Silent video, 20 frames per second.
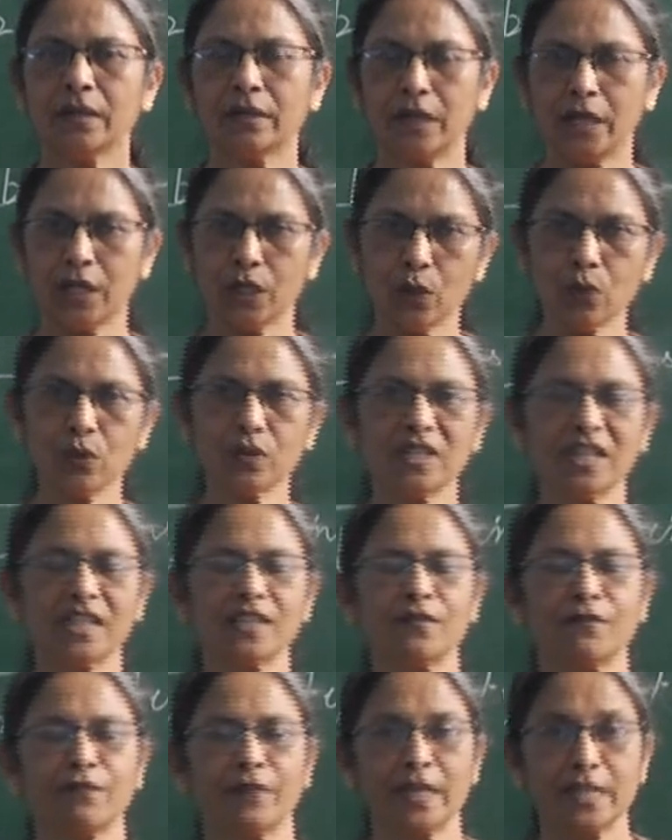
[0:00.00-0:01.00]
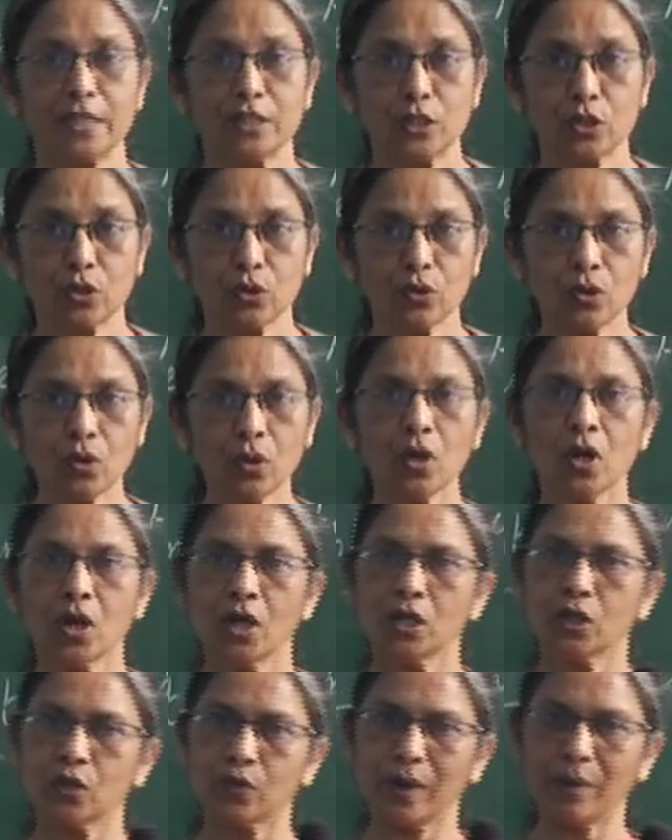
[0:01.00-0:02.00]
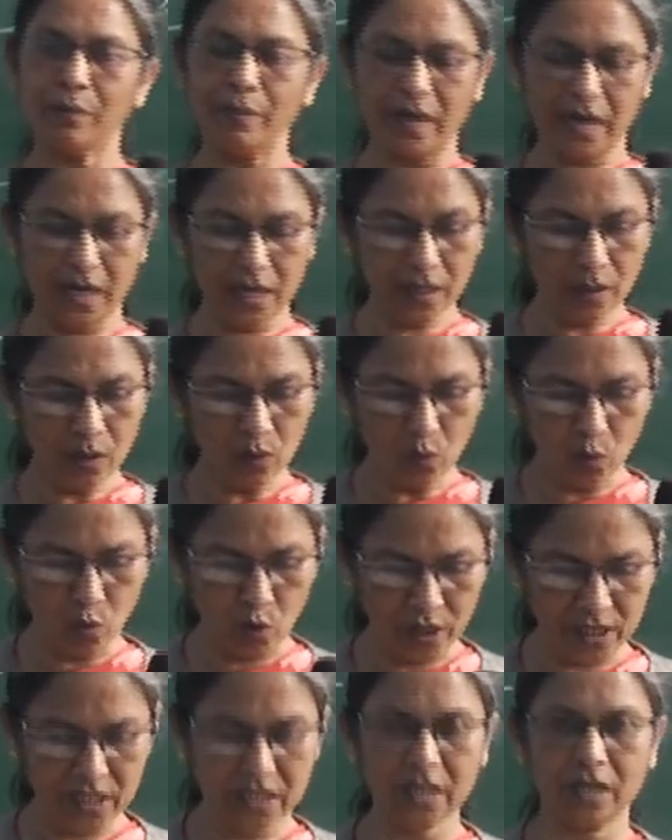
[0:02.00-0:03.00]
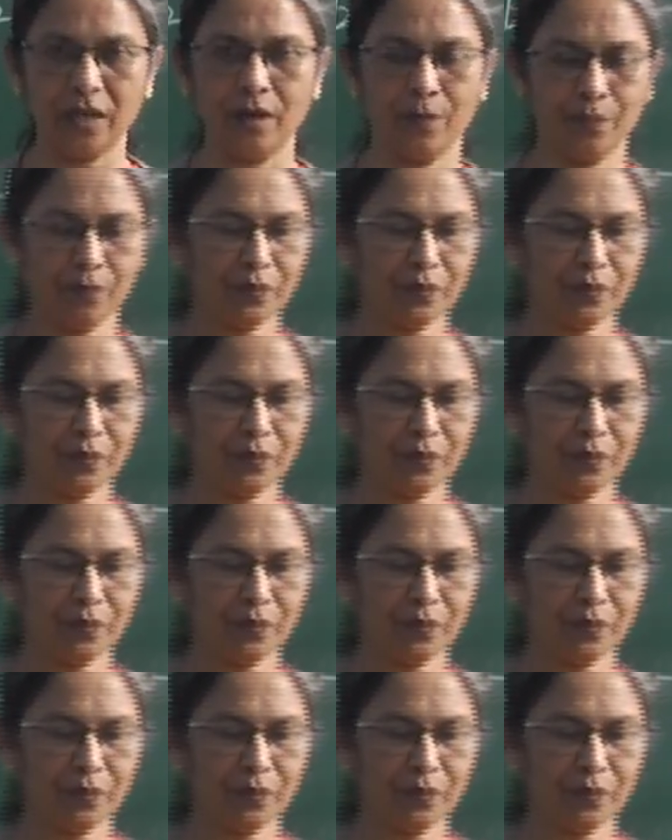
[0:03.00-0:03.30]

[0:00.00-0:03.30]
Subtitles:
They use these fins to swim in water.